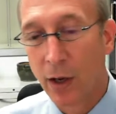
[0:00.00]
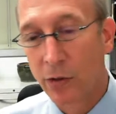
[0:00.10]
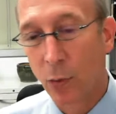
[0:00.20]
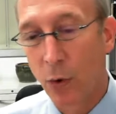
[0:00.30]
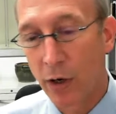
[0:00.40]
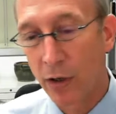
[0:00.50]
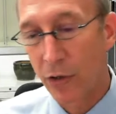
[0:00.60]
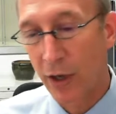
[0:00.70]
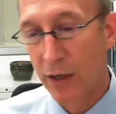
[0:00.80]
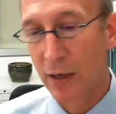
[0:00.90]
So one of the
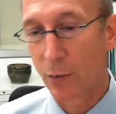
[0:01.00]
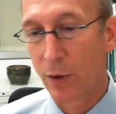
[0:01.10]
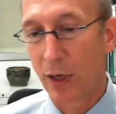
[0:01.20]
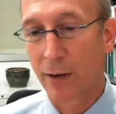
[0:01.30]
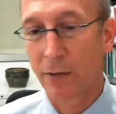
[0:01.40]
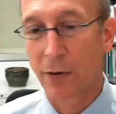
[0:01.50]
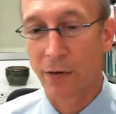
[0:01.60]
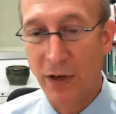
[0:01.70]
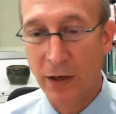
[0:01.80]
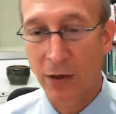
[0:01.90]
things that the
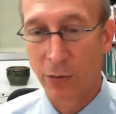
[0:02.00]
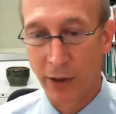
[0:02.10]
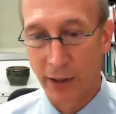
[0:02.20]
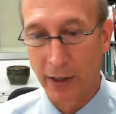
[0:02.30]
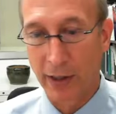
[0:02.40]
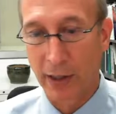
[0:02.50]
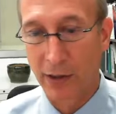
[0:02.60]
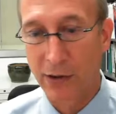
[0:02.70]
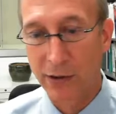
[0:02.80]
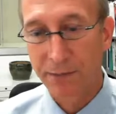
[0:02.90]
field really
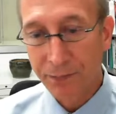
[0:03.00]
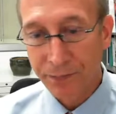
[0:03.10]
needs